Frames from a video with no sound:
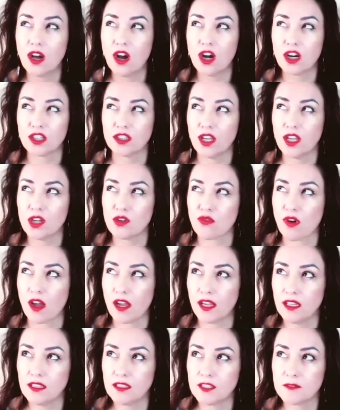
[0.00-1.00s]
Are they
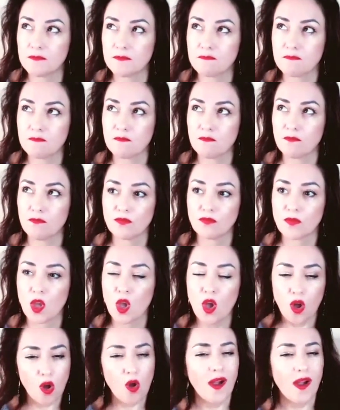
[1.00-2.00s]
right?
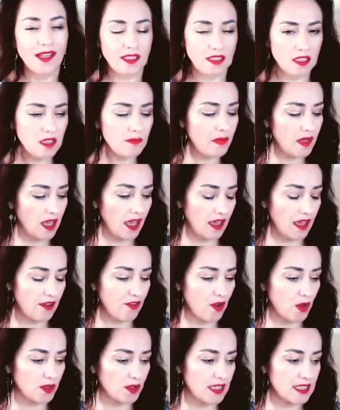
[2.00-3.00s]
Oh, I did behave
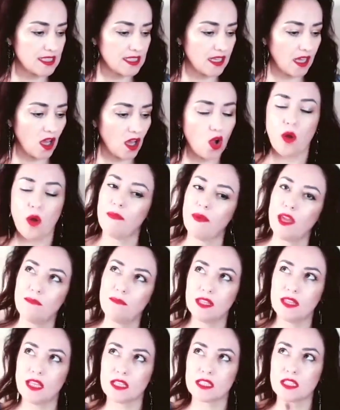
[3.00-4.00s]
how they say. Oh,
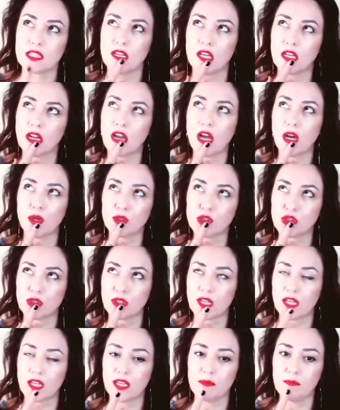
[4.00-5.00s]
maybe that's not how
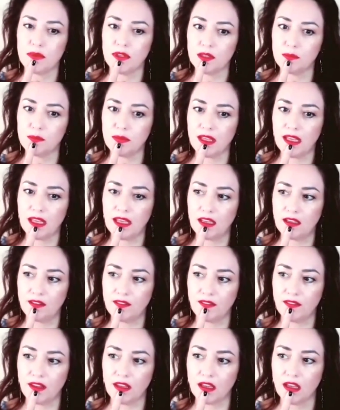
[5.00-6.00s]
should I be
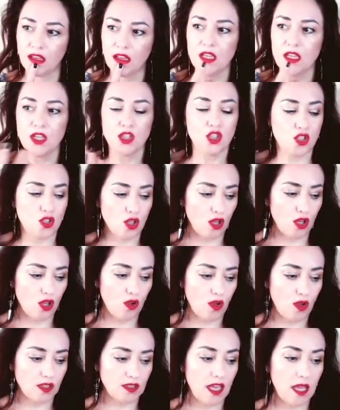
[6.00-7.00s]
behaving.
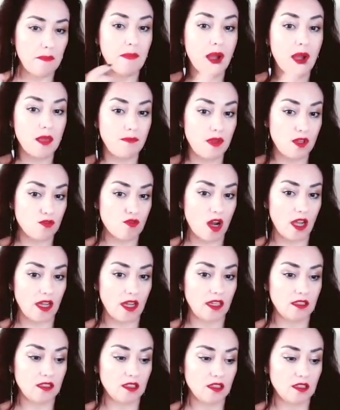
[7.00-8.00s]
So they might be
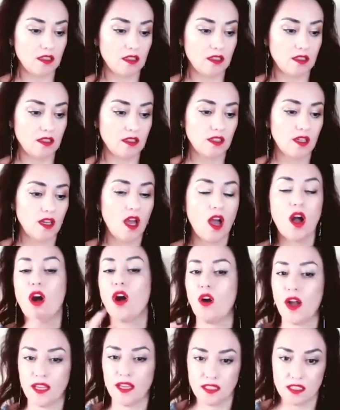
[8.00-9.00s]
right.
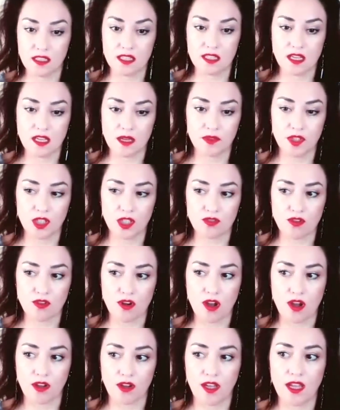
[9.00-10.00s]
Oh, I did something
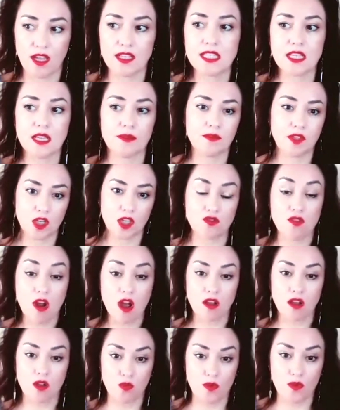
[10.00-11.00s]
wrong. It's something
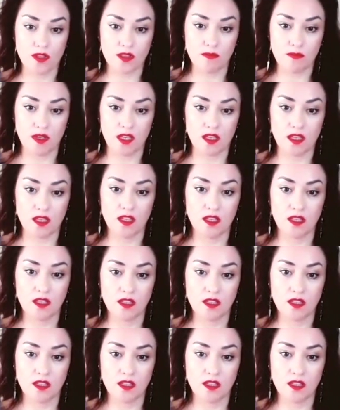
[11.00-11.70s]
wrong with me.